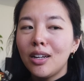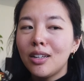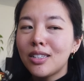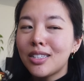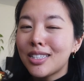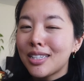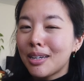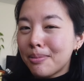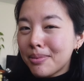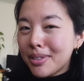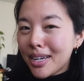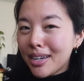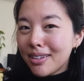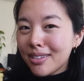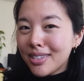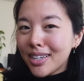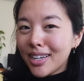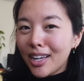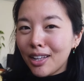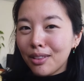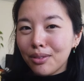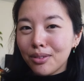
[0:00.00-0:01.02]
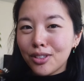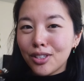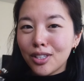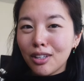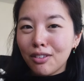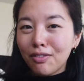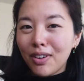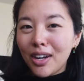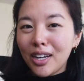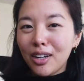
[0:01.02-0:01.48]
Sometimes I get through
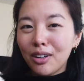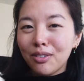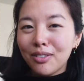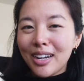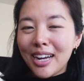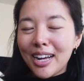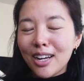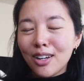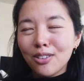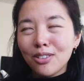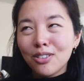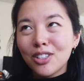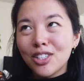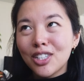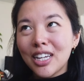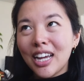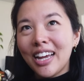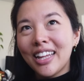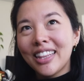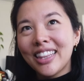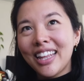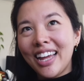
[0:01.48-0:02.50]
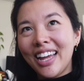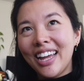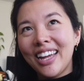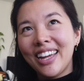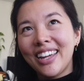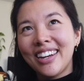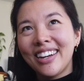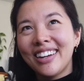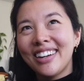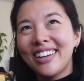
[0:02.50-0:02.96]
to the final round, and
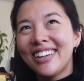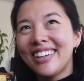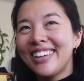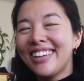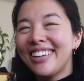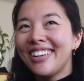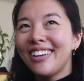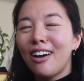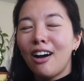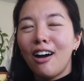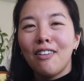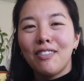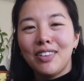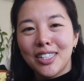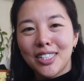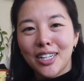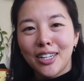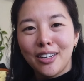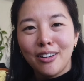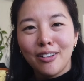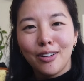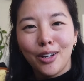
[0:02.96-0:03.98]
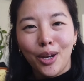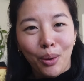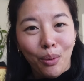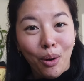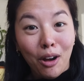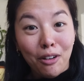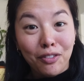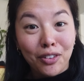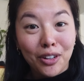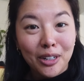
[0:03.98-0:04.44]
then obviously no
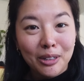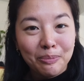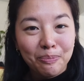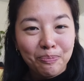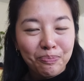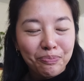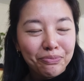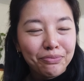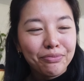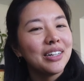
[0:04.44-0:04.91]
offer.